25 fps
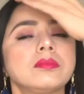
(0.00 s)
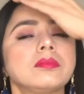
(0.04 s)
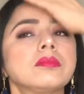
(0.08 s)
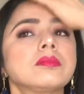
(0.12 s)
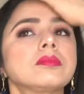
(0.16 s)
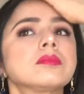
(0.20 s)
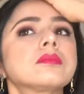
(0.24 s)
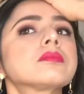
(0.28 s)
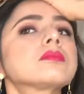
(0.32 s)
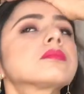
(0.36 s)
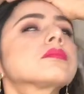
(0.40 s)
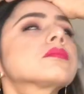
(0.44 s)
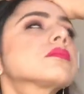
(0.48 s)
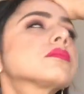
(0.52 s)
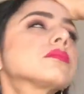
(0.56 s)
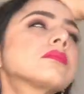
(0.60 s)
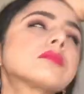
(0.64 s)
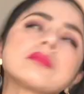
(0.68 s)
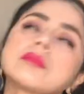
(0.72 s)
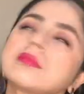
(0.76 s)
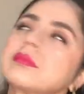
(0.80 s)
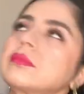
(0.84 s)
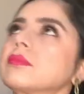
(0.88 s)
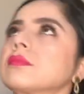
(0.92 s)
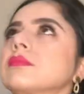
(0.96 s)
So I'm
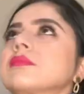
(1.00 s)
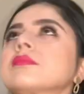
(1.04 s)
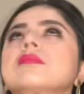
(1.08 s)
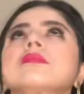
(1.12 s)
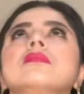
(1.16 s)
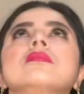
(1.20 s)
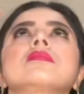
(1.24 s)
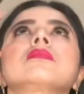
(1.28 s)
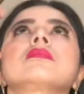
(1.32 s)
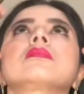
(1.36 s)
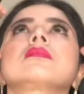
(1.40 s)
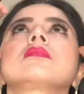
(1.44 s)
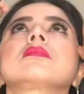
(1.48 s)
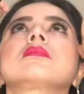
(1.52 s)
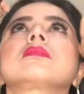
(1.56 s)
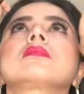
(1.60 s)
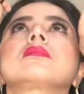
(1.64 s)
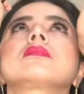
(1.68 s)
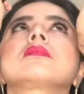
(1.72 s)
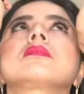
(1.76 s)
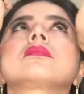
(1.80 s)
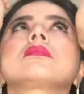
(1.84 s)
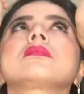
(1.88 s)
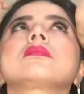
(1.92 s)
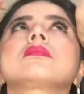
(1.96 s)
going to sectioning my
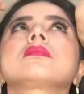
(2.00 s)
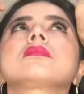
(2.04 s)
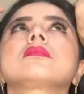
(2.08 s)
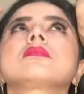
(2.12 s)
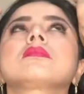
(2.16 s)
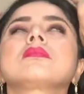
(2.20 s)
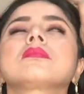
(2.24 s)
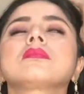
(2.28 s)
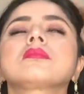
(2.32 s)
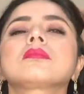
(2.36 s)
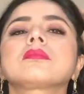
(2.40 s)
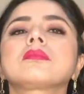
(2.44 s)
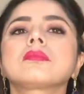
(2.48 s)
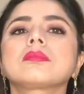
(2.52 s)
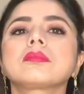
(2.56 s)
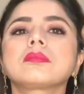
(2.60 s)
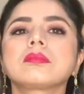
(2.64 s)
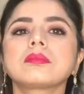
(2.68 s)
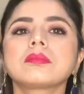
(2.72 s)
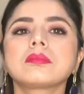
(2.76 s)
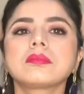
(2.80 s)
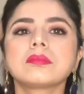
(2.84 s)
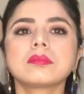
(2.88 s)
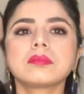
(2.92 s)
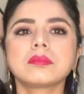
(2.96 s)
hair right now.
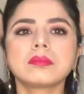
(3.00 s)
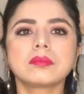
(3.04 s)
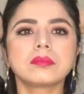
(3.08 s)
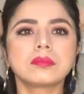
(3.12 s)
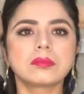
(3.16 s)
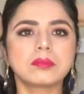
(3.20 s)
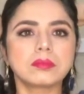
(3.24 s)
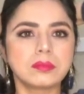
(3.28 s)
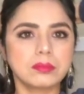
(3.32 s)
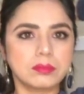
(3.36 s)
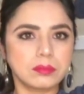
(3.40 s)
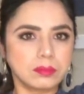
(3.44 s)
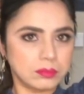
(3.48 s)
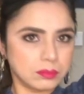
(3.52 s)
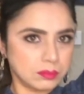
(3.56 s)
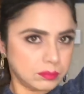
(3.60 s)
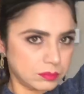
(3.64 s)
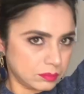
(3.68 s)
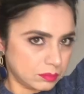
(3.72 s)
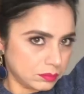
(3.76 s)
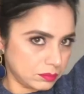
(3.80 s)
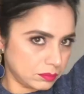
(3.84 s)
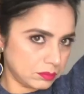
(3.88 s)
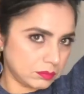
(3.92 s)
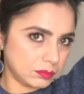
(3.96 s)
I'm going to
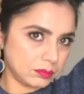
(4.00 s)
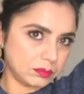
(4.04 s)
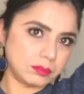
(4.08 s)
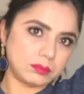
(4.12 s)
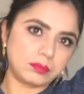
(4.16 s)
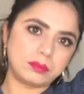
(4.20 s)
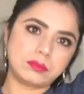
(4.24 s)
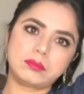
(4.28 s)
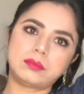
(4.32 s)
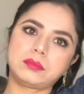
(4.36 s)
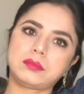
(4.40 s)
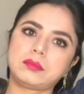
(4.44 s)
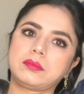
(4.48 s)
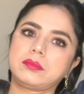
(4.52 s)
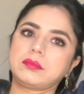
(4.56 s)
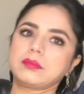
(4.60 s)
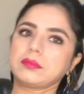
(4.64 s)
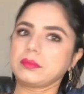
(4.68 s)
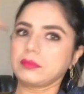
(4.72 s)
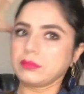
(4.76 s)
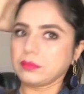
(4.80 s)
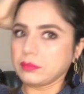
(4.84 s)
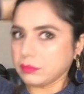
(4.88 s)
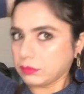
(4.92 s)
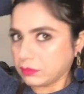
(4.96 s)
use my
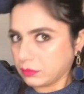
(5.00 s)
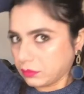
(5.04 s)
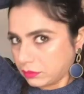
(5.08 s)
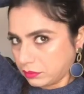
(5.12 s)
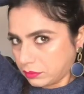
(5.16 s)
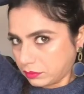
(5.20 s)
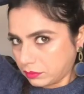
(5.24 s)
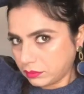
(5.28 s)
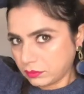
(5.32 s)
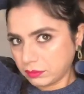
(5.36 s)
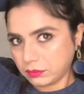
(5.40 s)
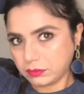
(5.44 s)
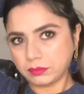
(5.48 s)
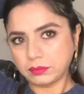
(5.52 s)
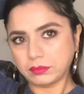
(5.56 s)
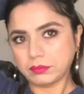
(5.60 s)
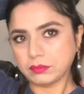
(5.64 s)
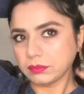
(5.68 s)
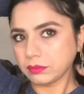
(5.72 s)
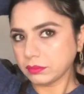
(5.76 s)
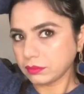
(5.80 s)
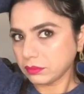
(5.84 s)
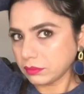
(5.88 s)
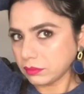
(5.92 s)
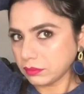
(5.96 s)
up hairs like the
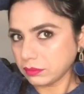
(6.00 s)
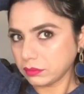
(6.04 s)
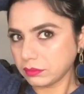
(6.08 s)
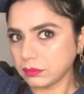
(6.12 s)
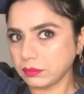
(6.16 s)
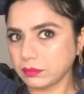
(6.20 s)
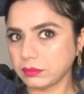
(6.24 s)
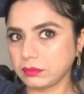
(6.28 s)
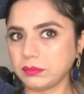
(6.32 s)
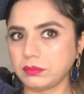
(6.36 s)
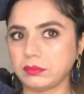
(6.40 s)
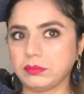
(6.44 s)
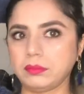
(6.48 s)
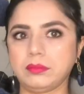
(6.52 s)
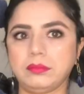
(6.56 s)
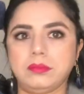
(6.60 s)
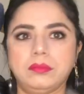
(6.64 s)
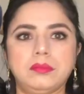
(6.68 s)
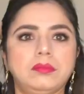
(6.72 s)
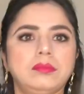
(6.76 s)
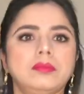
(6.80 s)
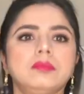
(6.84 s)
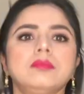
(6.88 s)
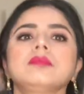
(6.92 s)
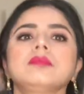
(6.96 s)
crown area hairs.